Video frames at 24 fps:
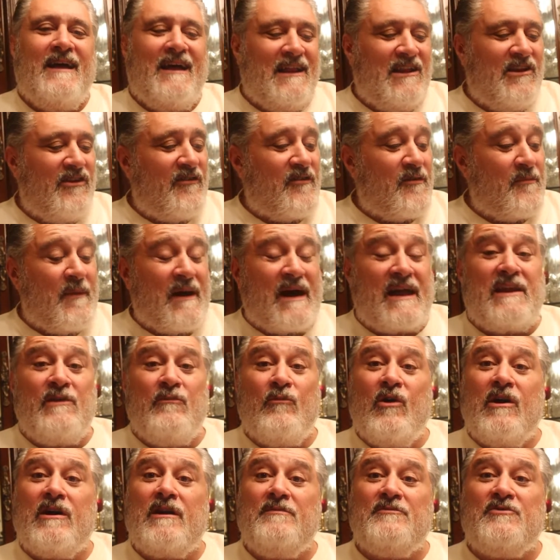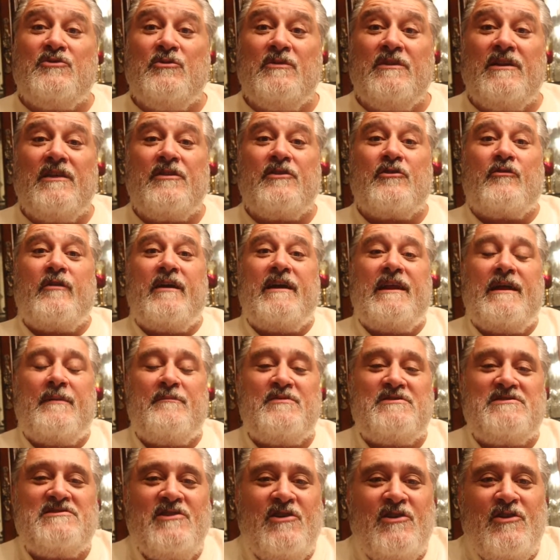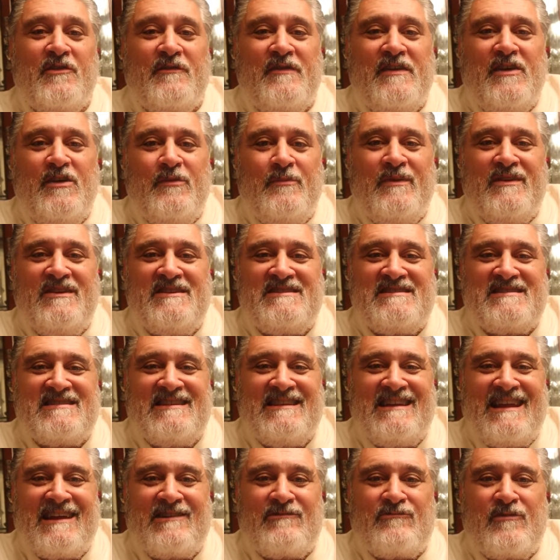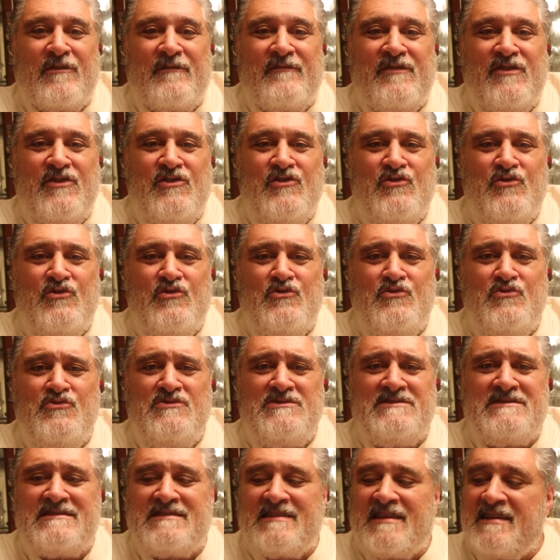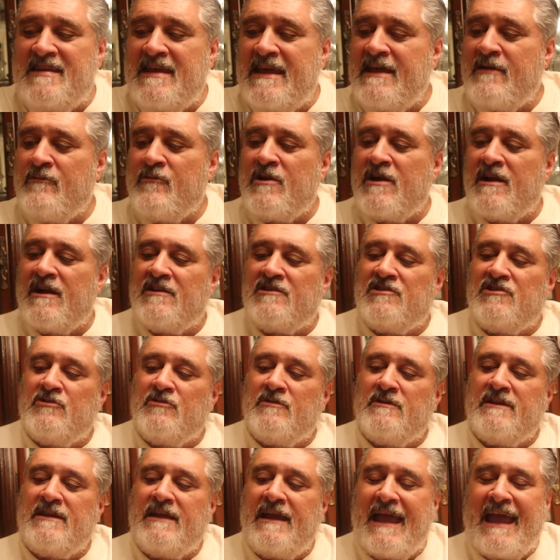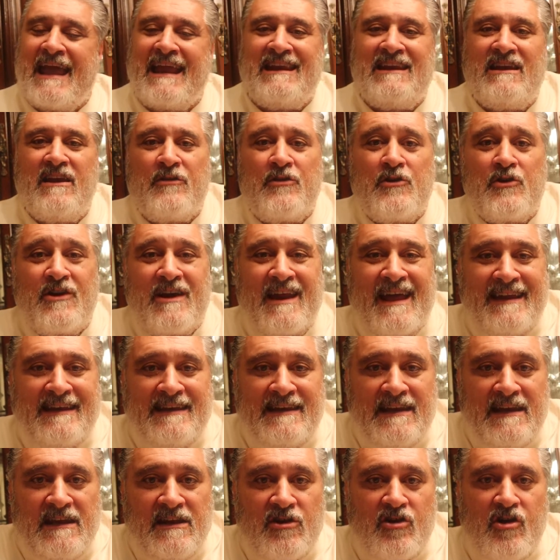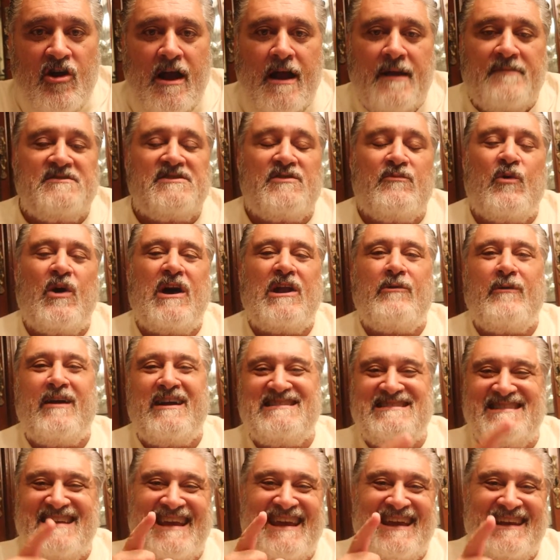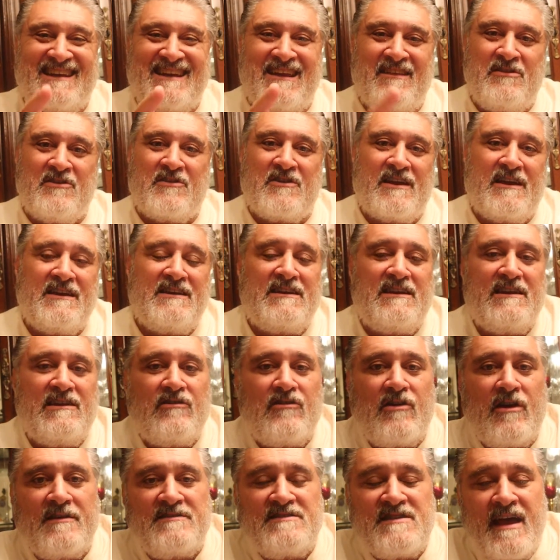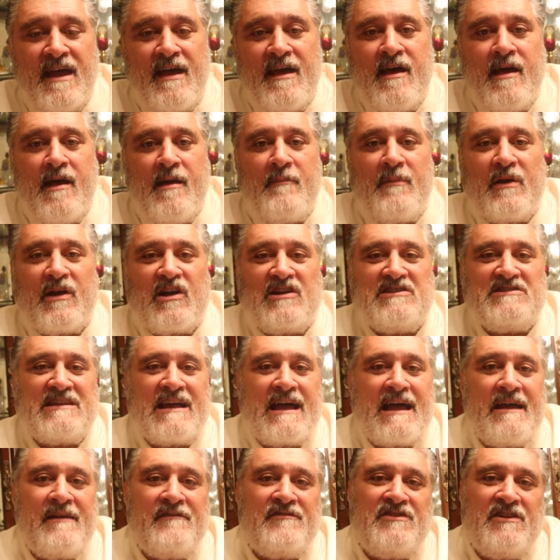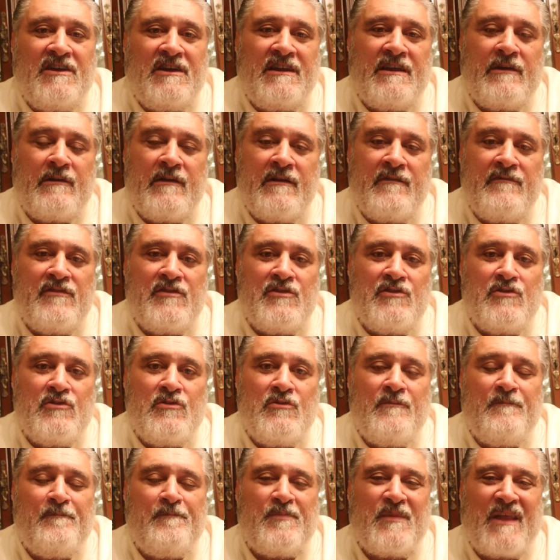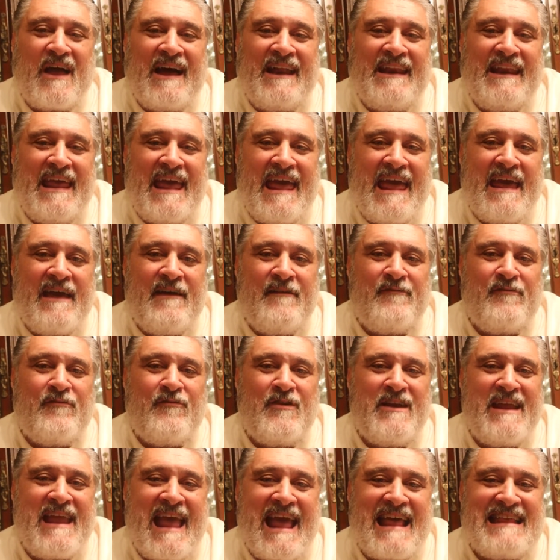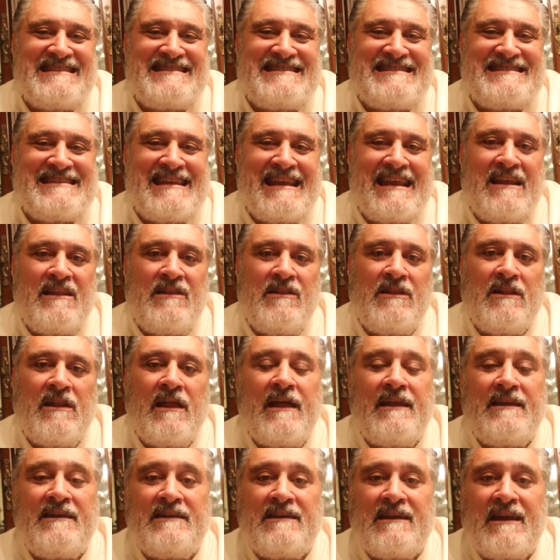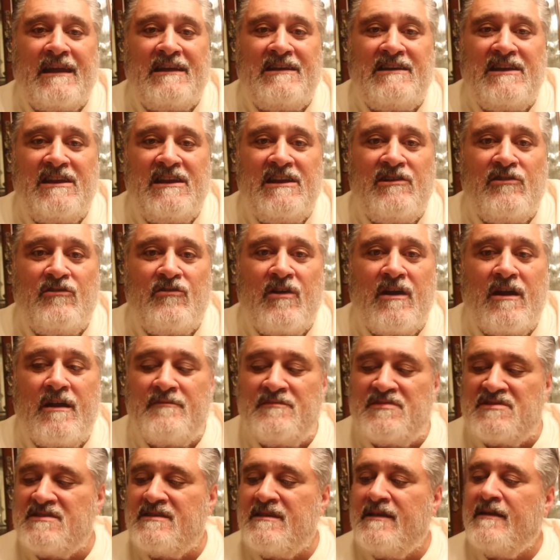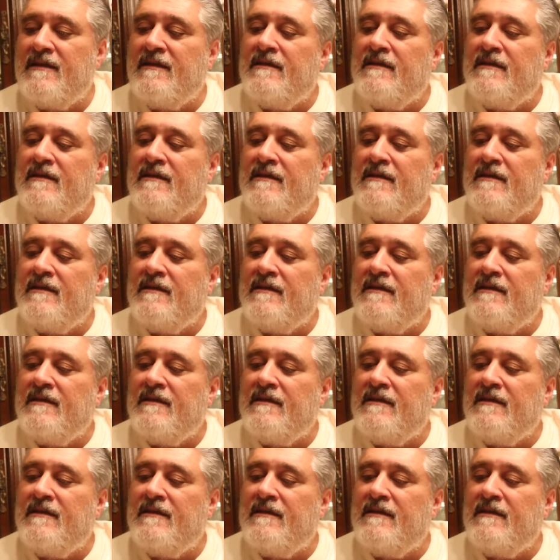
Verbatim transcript: Hello everybody and welcome to another great episode of Hillbilly Select Reviews. Today we are doing another nineteen crimes. And why do I say another nineteen crimes? Because I have done a review on every single nineteen crimes.